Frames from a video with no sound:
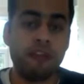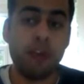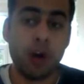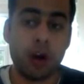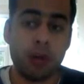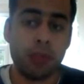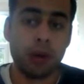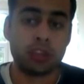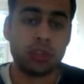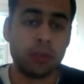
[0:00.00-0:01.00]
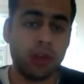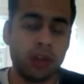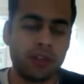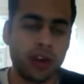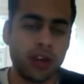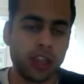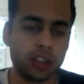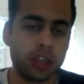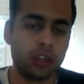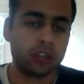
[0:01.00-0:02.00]
4 possible
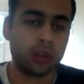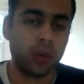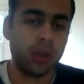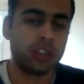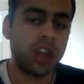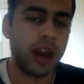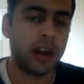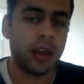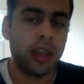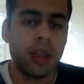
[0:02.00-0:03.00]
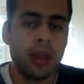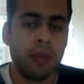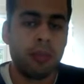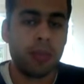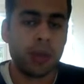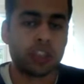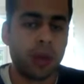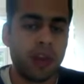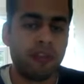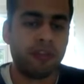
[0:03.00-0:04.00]
variations, which are
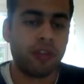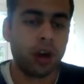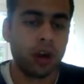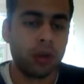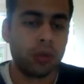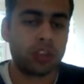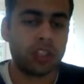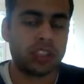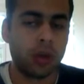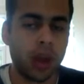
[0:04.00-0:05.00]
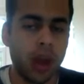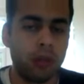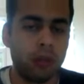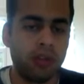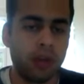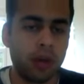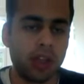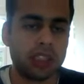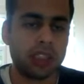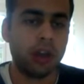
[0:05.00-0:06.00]
bishop f4, which is the one I will be
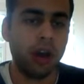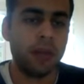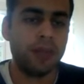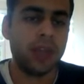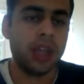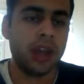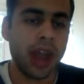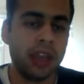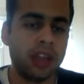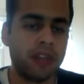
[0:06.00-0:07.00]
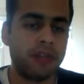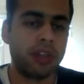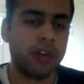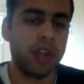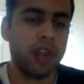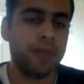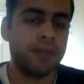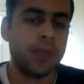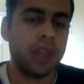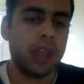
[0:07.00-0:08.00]
focusing on, knight
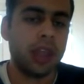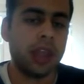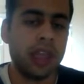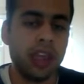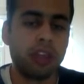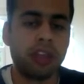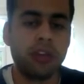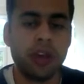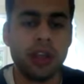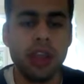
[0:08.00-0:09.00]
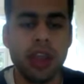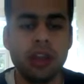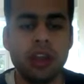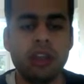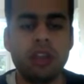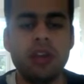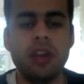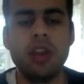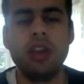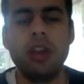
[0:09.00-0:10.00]
f3, e3, and
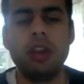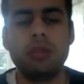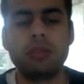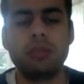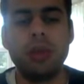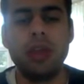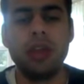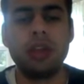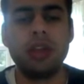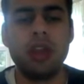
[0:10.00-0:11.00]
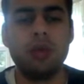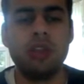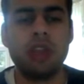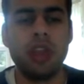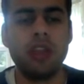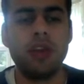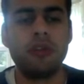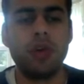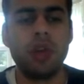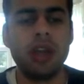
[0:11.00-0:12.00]
e3 it was played with the idea
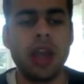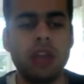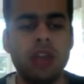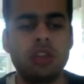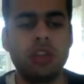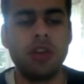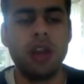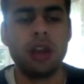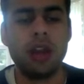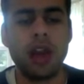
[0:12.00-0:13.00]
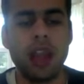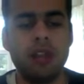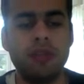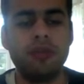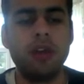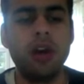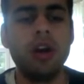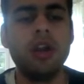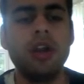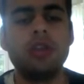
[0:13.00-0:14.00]
of going knight h3 and then knight
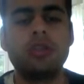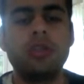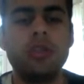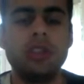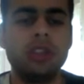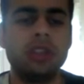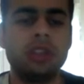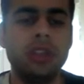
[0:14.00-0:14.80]
f4, so this is